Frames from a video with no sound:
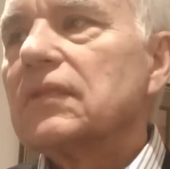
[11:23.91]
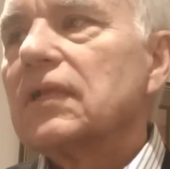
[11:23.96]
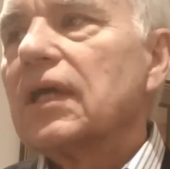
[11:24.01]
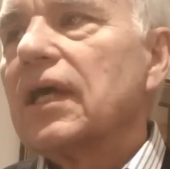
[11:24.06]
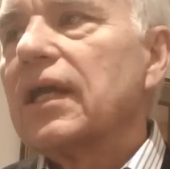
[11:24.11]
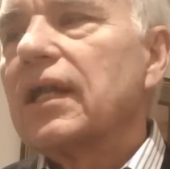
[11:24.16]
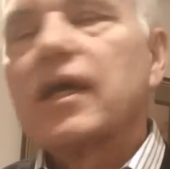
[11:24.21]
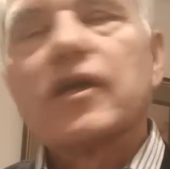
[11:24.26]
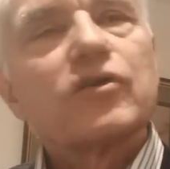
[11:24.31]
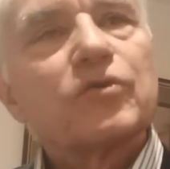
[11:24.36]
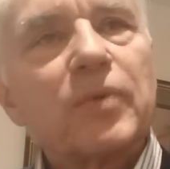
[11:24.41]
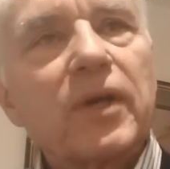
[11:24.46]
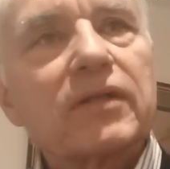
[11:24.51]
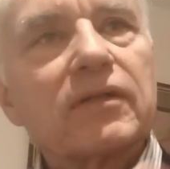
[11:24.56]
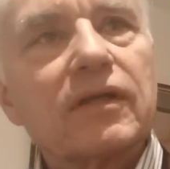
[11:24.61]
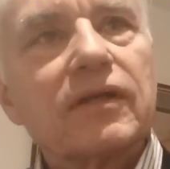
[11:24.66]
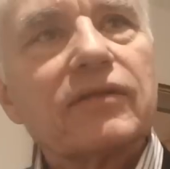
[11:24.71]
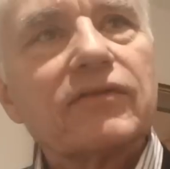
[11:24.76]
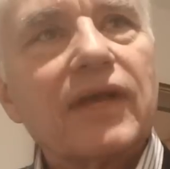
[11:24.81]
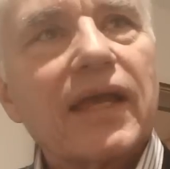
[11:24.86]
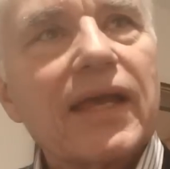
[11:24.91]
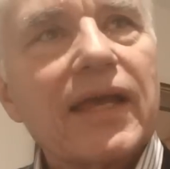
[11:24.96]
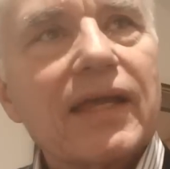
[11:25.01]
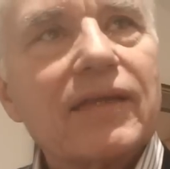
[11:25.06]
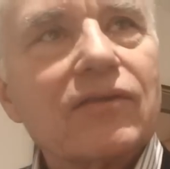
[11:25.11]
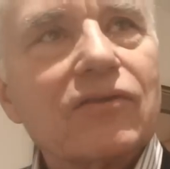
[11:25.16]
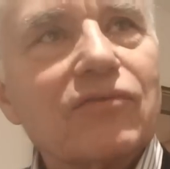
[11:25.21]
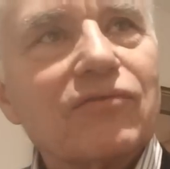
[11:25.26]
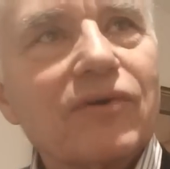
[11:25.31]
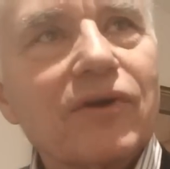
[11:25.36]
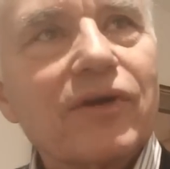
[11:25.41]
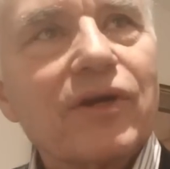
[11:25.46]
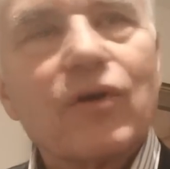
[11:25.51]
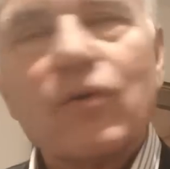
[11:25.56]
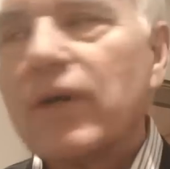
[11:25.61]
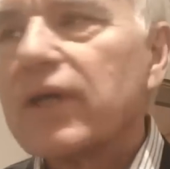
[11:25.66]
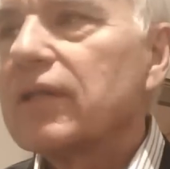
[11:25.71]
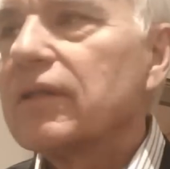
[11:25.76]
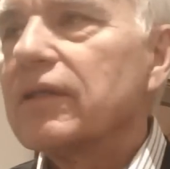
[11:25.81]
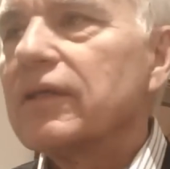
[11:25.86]
And I expected it to end very
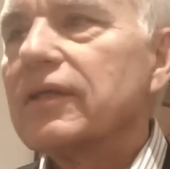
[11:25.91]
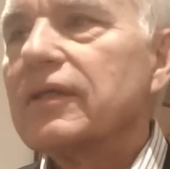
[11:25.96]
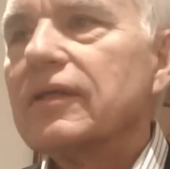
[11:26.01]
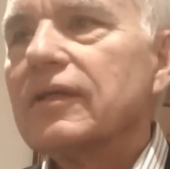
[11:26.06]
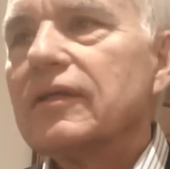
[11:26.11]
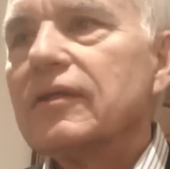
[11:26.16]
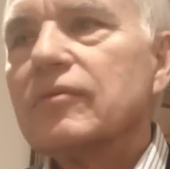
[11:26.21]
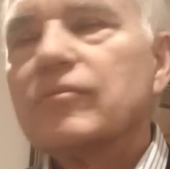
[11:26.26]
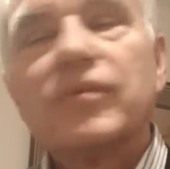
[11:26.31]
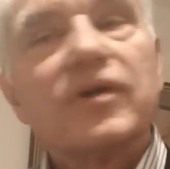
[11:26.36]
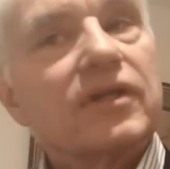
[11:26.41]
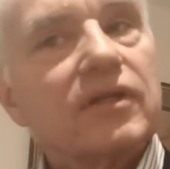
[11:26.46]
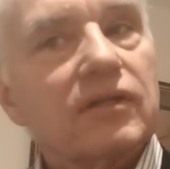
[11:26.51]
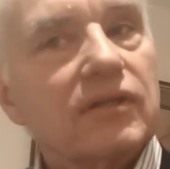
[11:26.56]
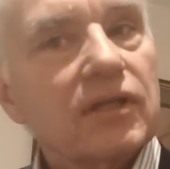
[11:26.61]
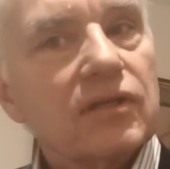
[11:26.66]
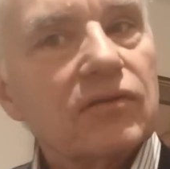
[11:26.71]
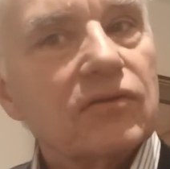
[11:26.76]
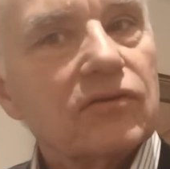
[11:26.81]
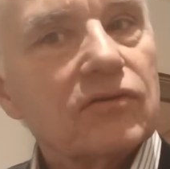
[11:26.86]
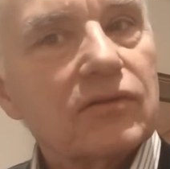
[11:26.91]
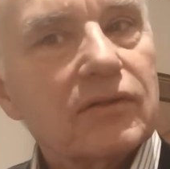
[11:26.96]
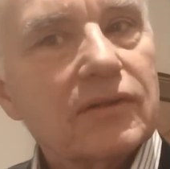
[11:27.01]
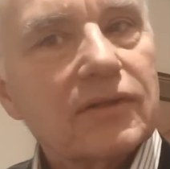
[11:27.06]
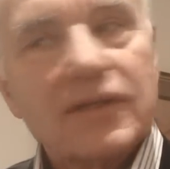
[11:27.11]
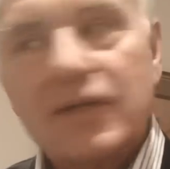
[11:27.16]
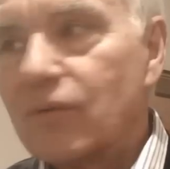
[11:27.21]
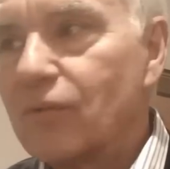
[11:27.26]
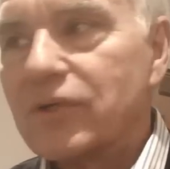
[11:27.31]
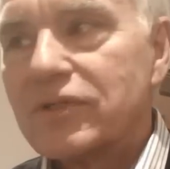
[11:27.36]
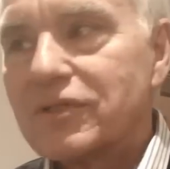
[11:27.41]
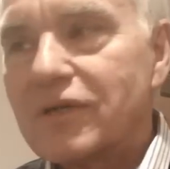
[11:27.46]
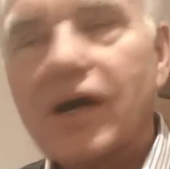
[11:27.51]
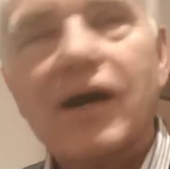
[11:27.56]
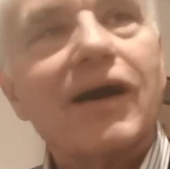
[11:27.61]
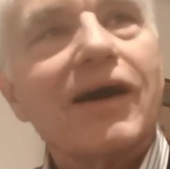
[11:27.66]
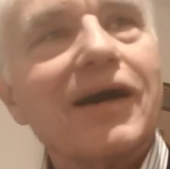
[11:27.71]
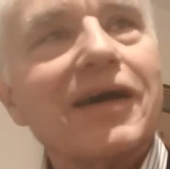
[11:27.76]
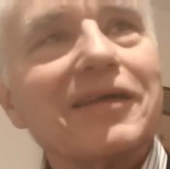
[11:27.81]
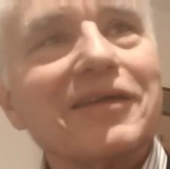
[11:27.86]
quickly, but it didn't. It went
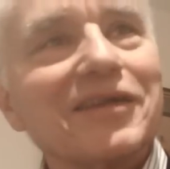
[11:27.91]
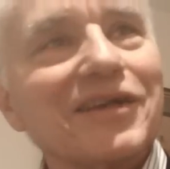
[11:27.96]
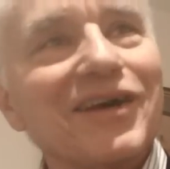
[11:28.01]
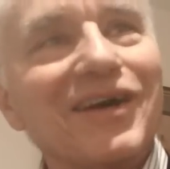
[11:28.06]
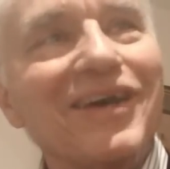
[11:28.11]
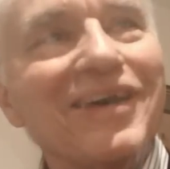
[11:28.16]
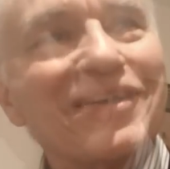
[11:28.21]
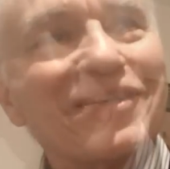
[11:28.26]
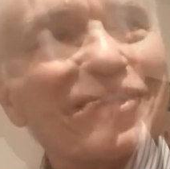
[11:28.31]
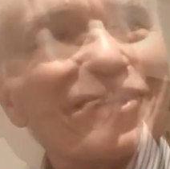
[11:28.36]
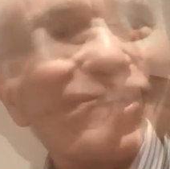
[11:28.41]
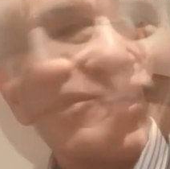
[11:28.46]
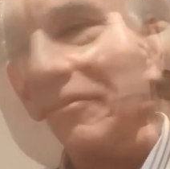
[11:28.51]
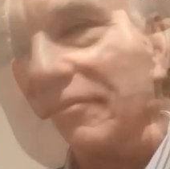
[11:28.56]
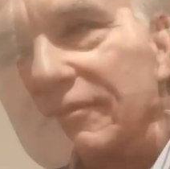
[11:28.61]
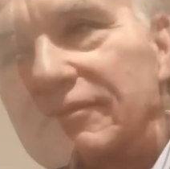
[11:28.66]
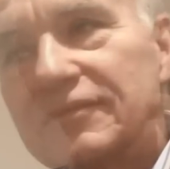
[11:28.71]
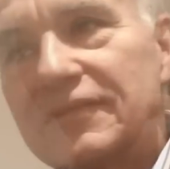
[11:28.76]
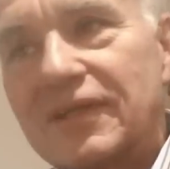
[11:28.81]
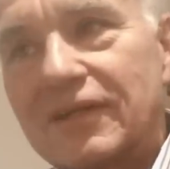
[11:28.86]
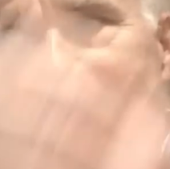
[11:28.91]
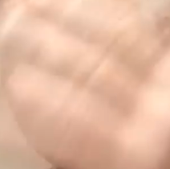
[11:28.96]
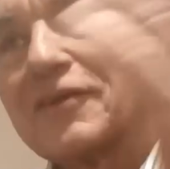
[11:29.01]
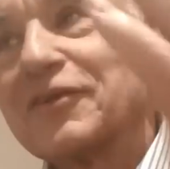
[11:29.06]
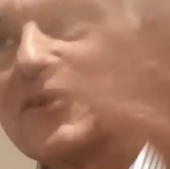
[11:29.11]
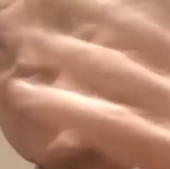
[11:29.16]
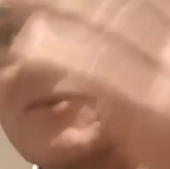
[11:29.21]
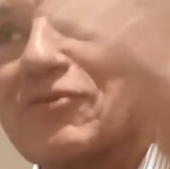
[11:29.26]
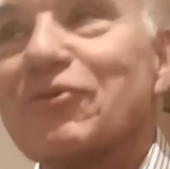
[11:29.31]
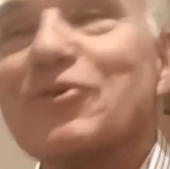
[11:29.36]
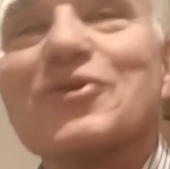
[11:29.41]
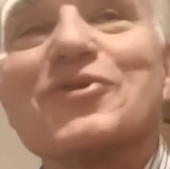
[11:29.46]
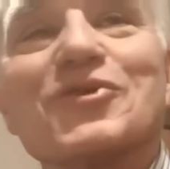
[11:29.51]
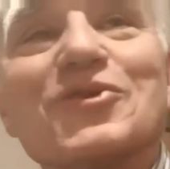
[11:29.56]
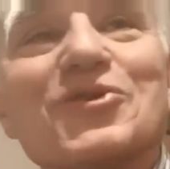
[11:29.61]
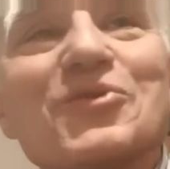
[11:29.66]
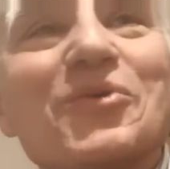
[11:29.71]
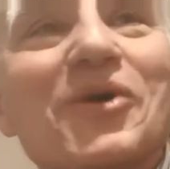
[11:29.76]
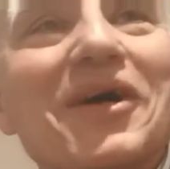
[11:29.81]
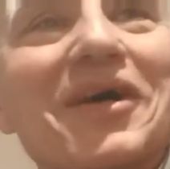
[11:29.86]
on and on and on. You know, I could give
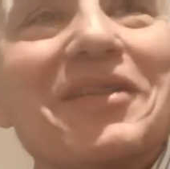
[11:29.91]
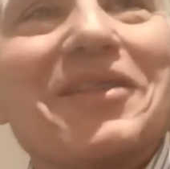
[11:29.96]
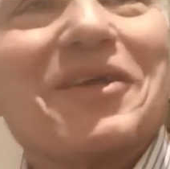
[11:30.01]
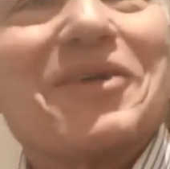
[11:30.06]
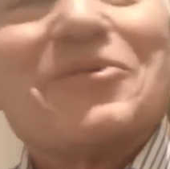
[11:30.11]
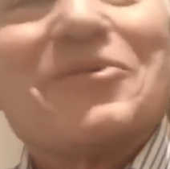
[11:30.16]
reasons why I think it